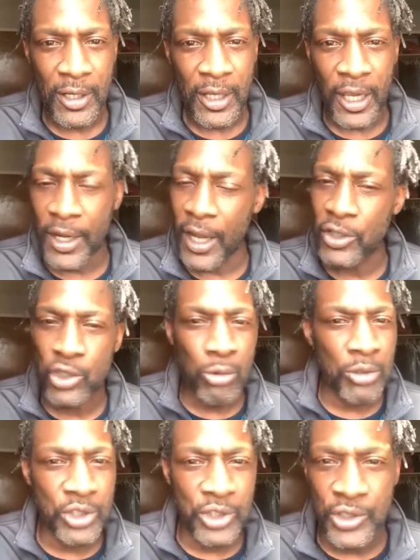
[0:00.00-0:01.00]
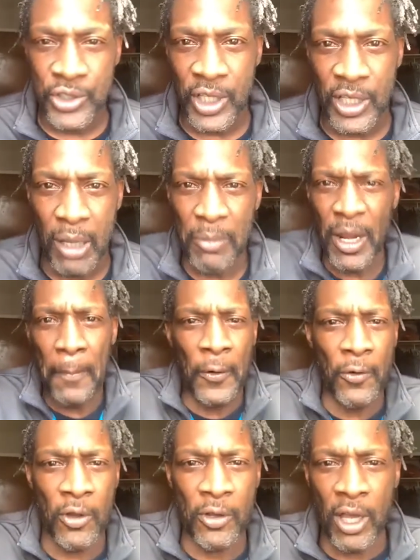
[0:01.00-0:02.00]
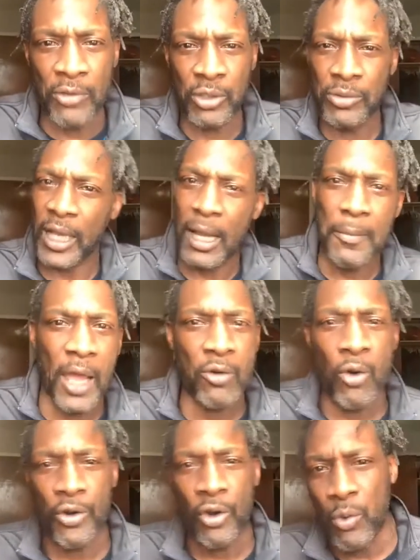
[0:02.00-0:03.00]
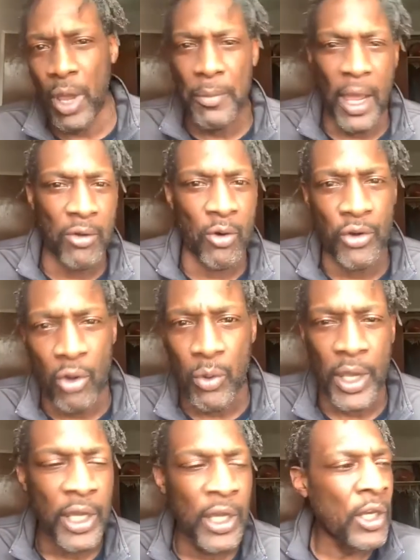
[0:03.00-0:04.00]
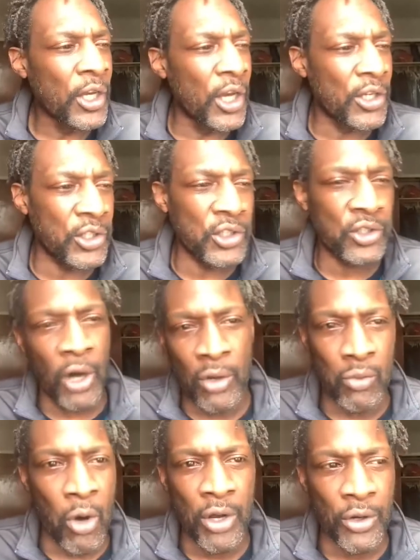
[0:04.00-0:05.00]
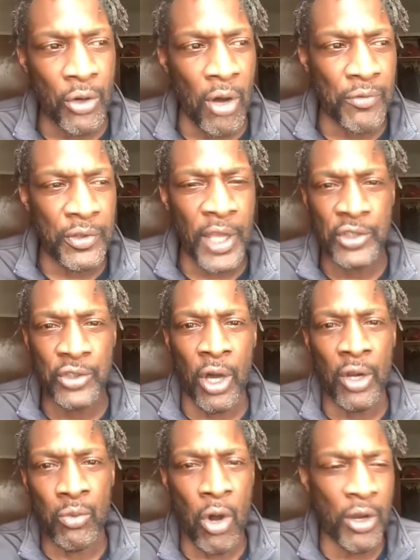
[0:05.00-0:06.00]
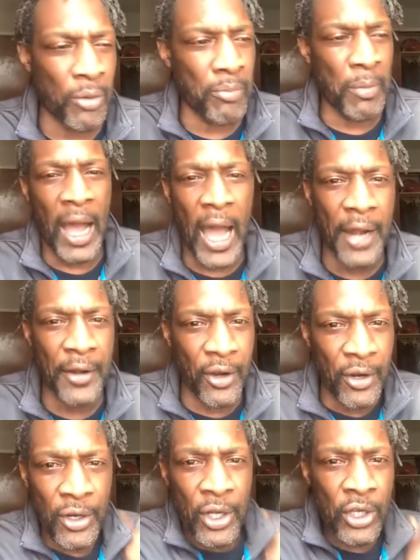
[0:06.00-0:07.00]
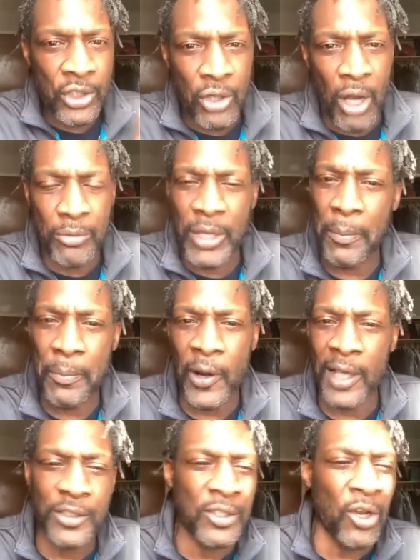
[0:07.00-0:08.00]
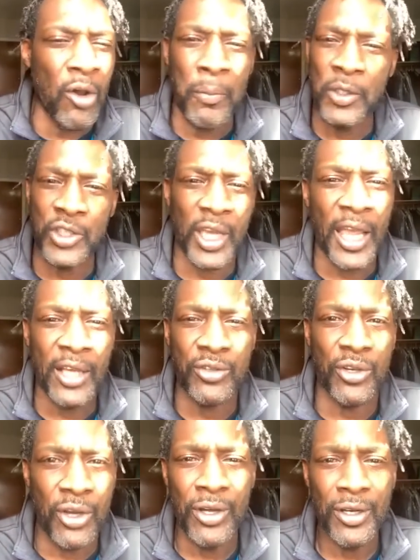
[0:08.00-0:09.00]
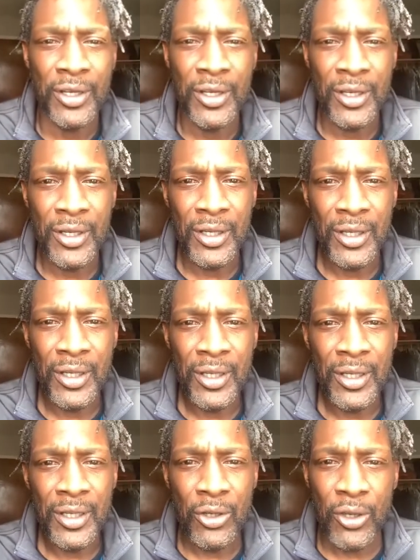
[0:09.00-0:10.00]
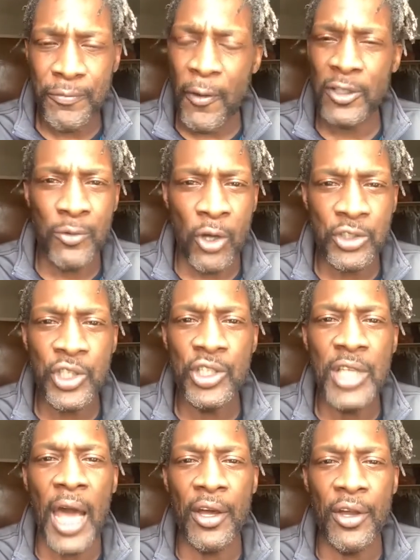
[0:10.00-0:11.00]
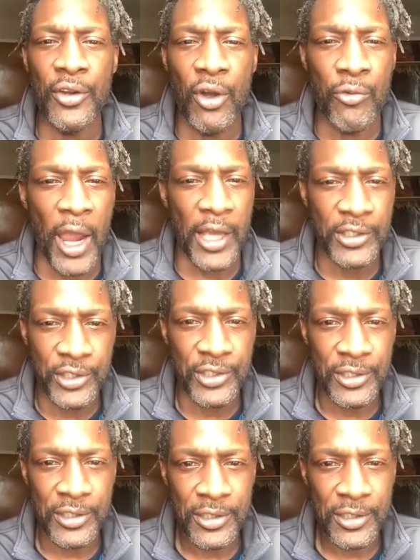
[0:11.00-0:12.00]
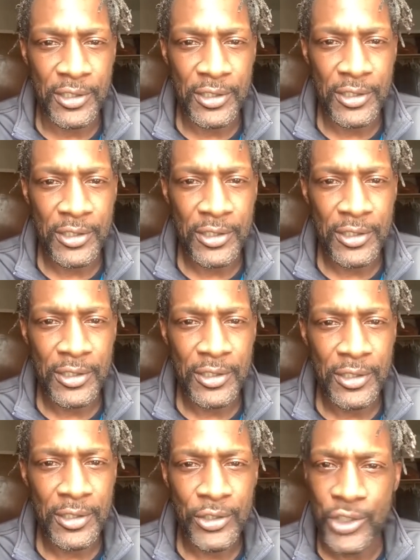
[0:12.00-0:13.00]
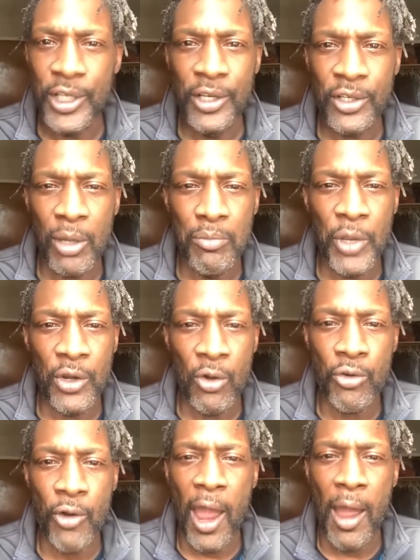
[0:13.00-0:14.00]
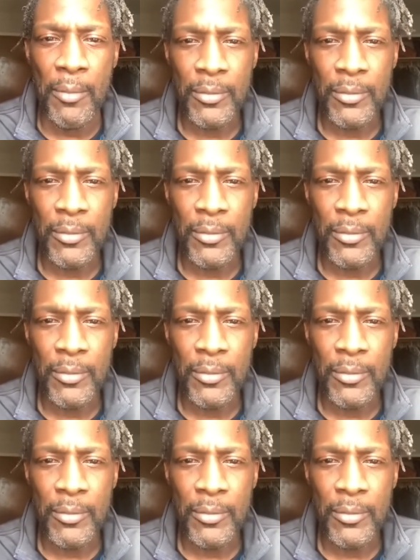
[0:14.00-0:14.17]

And then as soon as she seen them and they putting on gloves, she was like, I'm not going nowhere. I'm not going nowhere. And she started walking off. They started walking behind her, starting to put. I said, yo, don't put your hands on her. Because first of all, she's not under arrest. She didn't commit no crime.